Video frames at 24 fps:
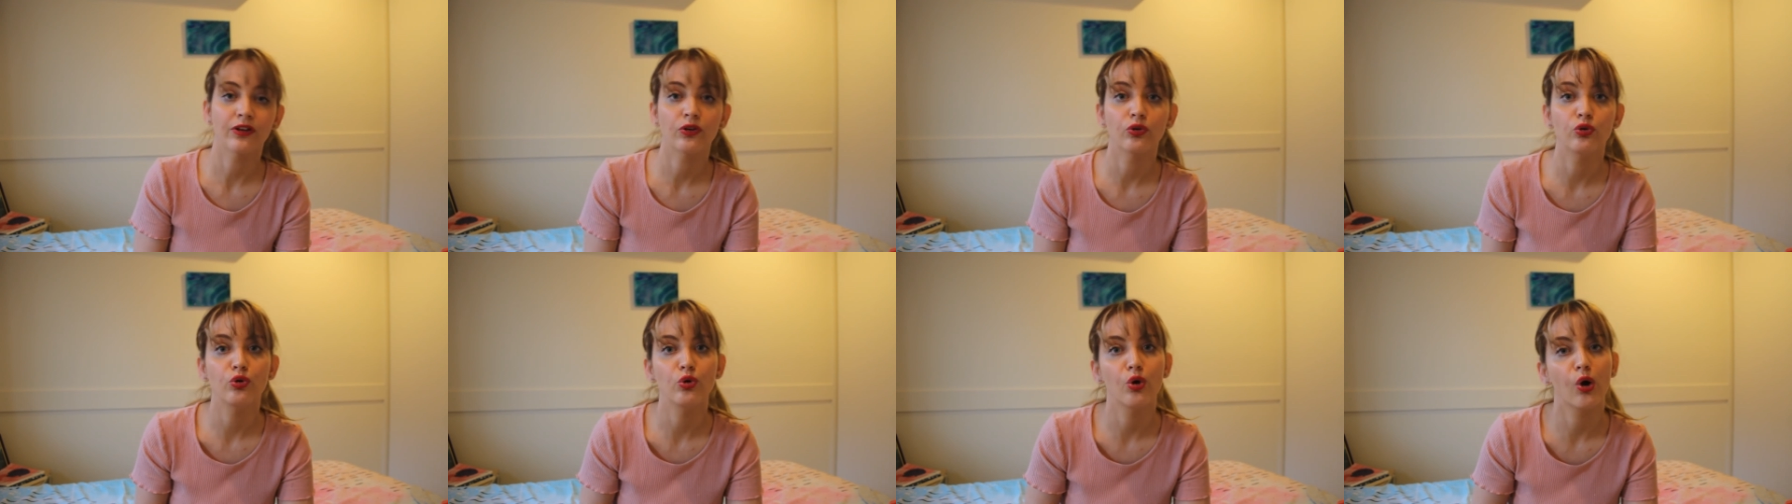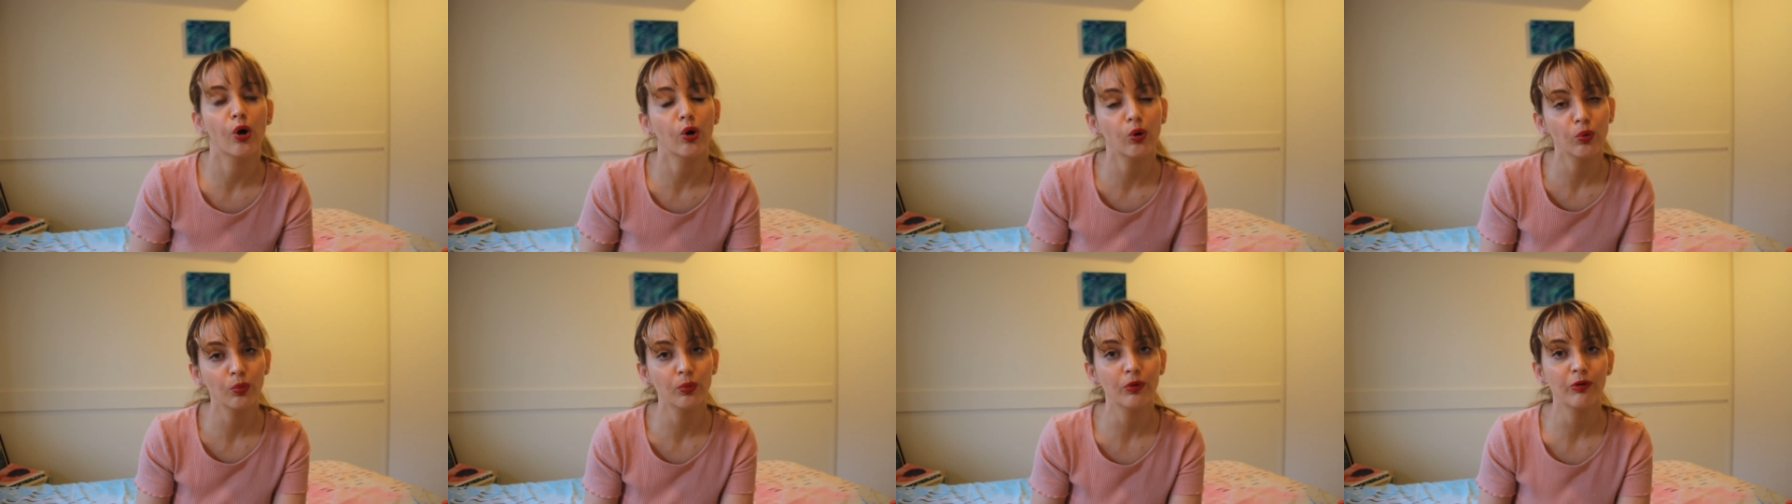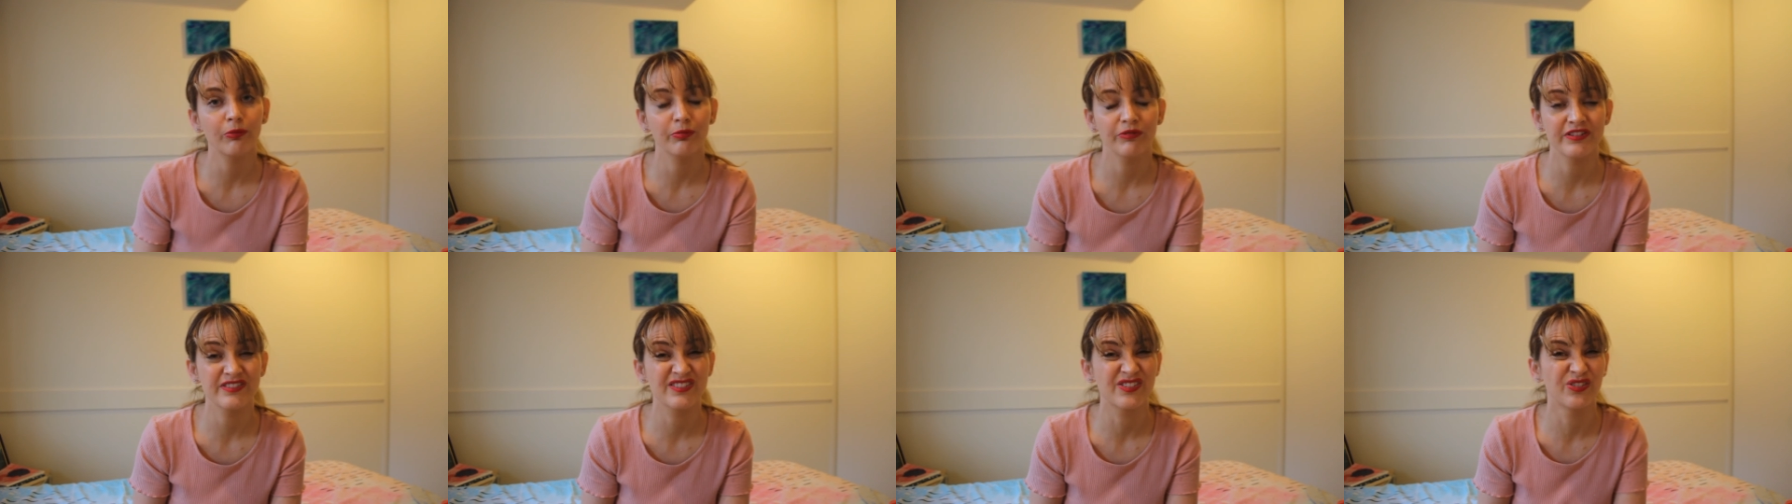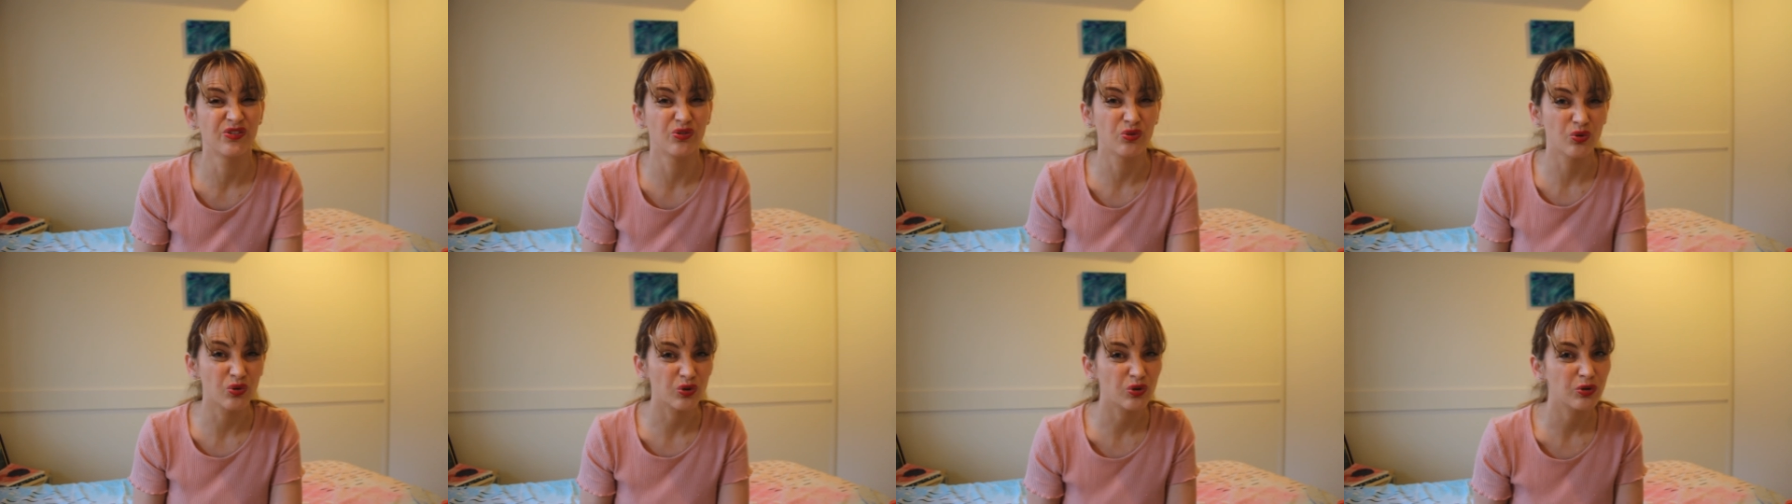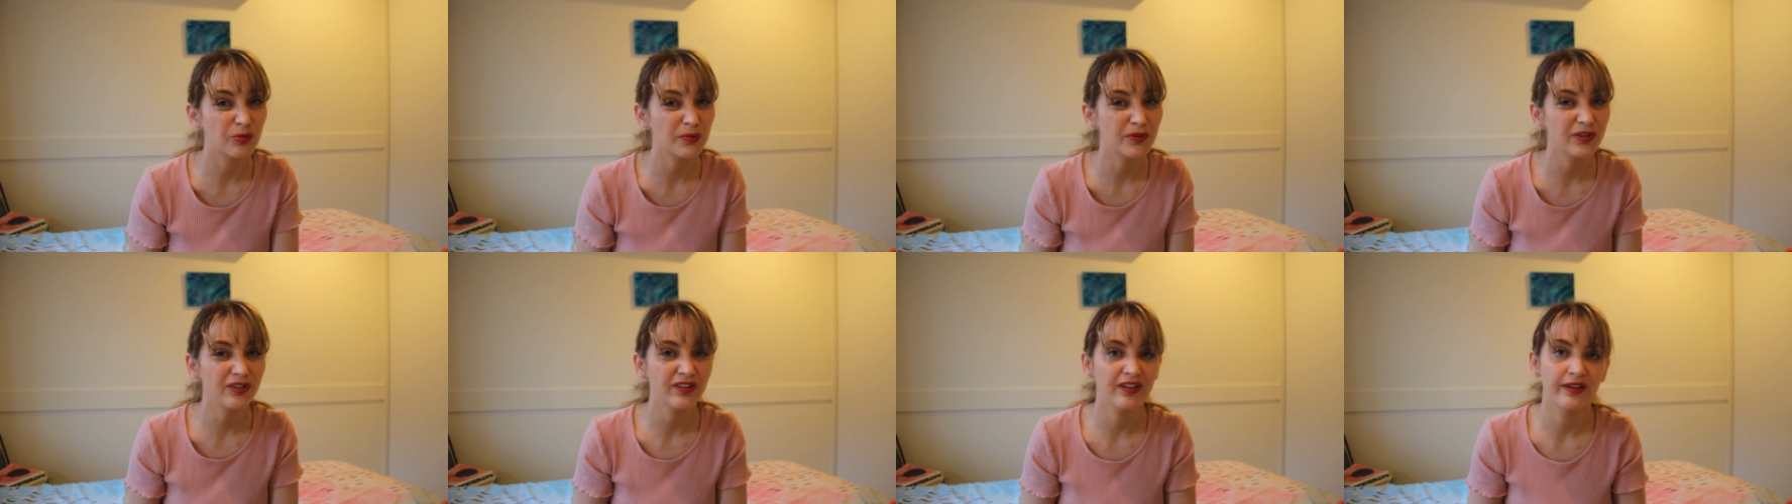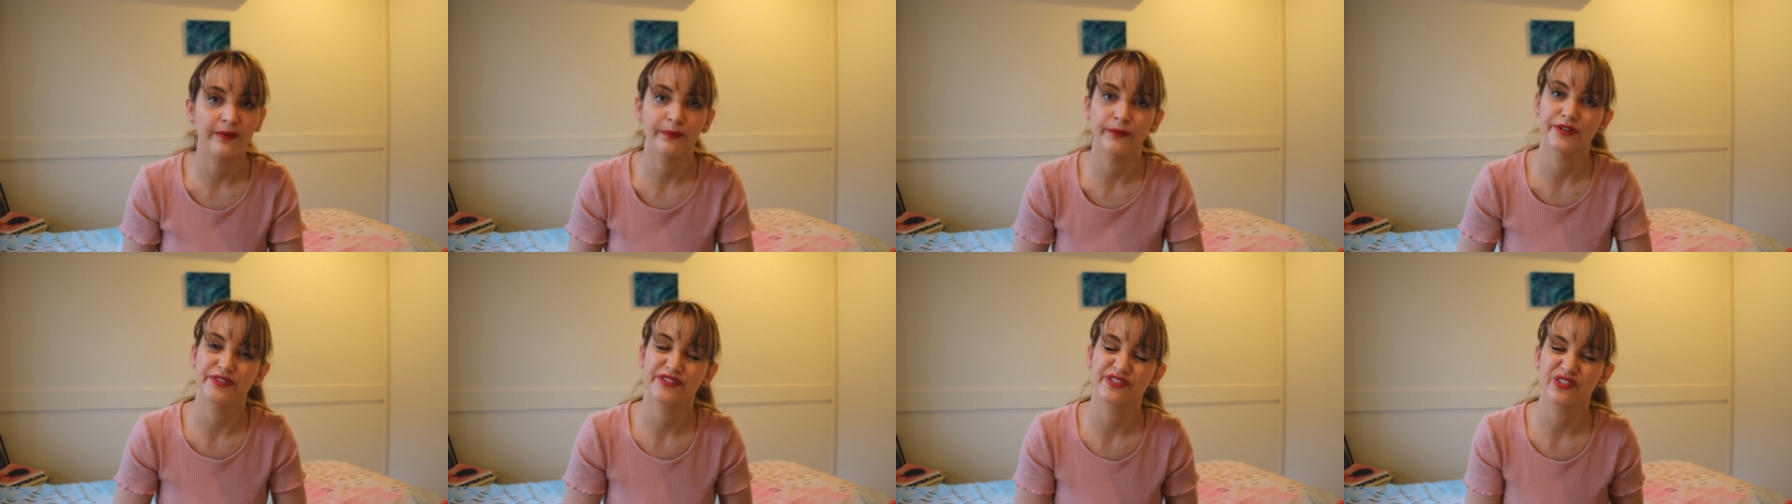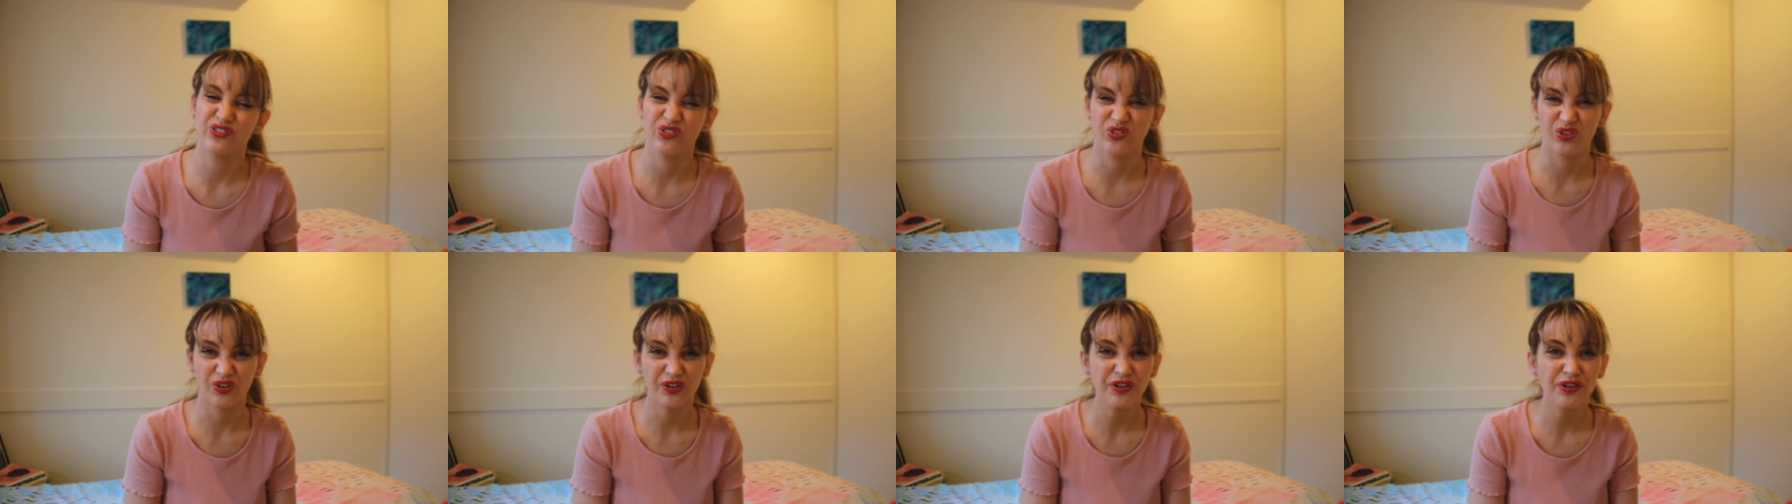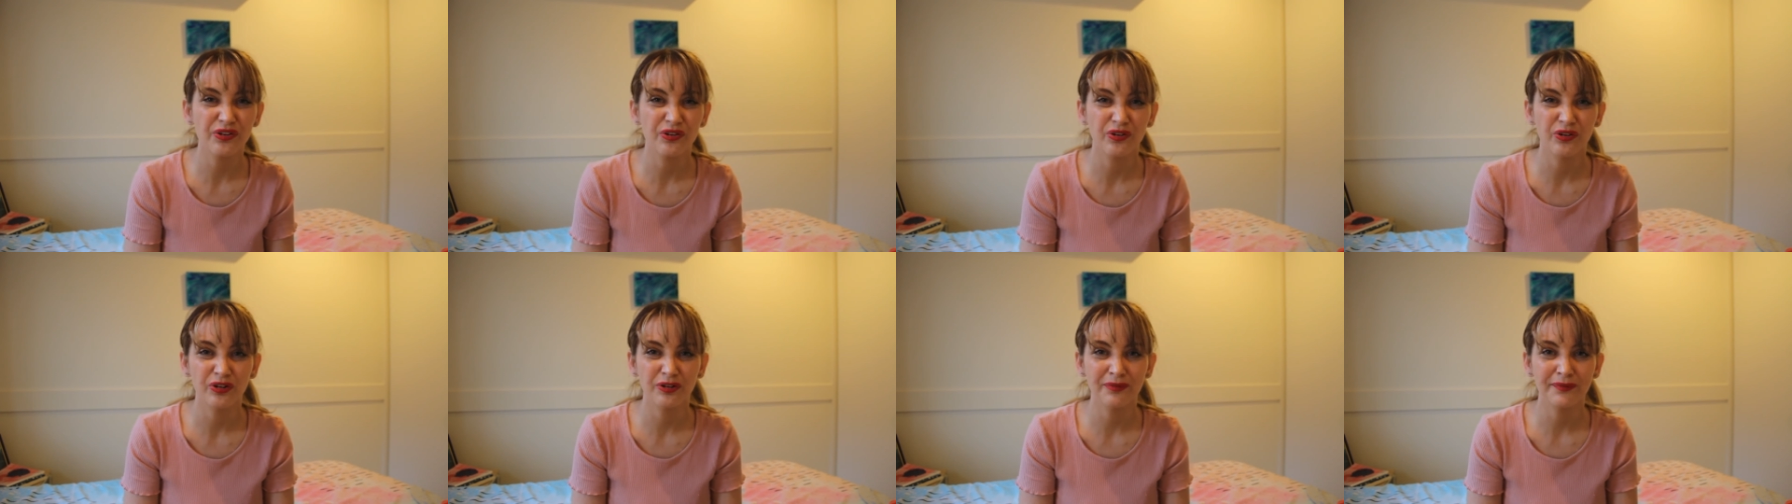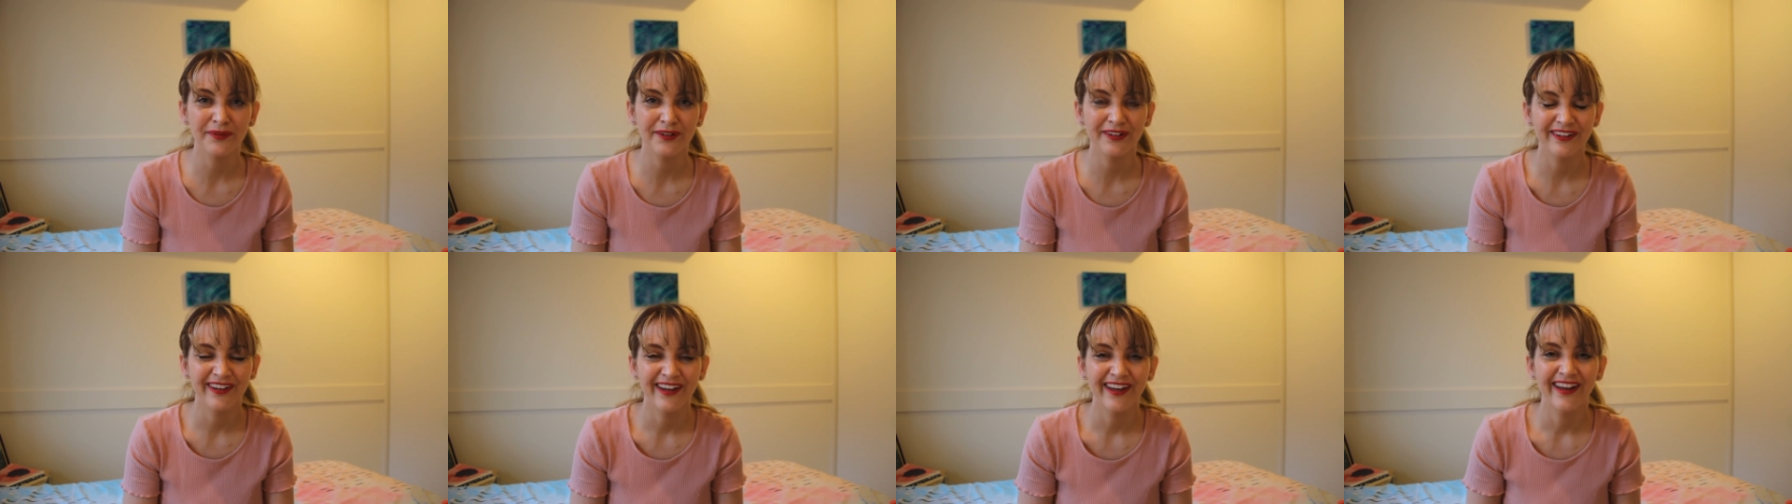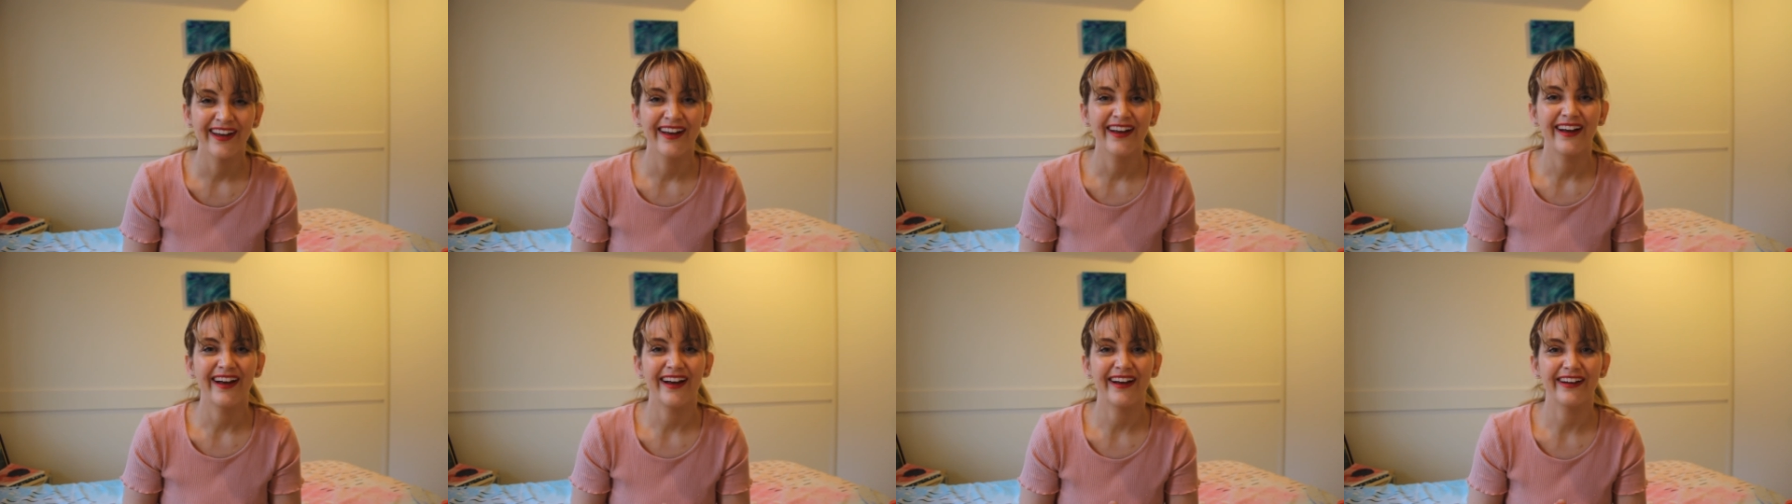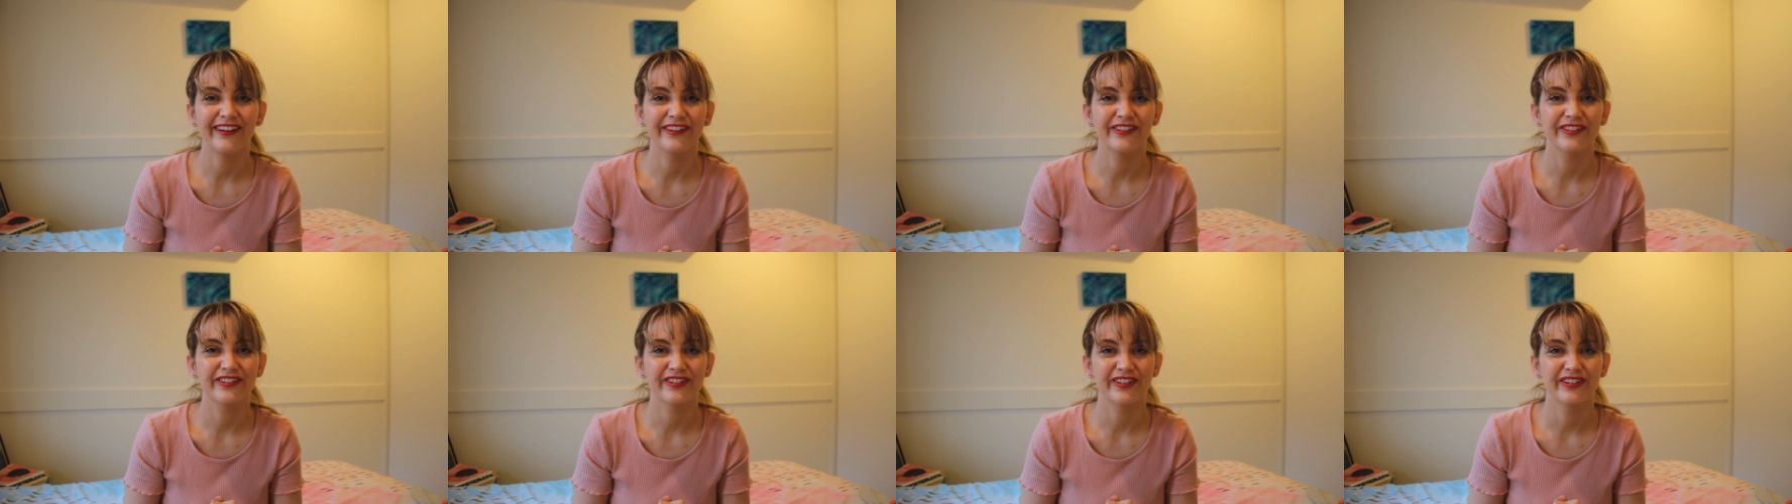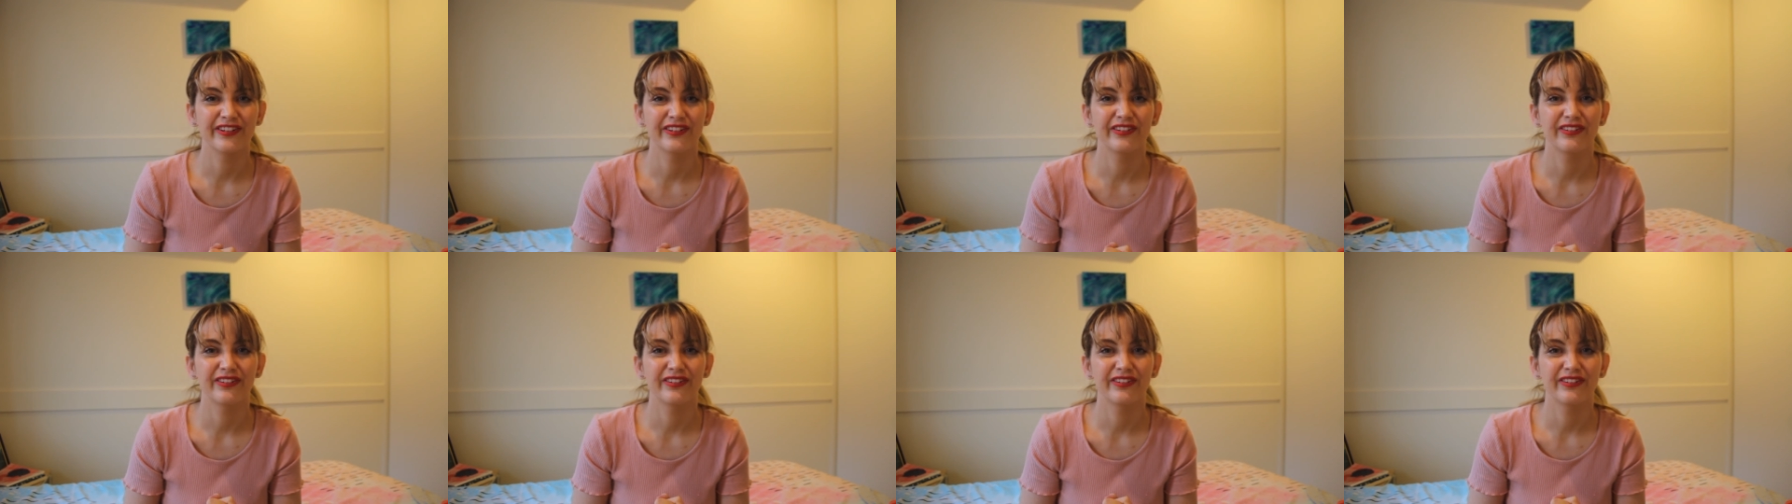know what's normal and what's not normal, and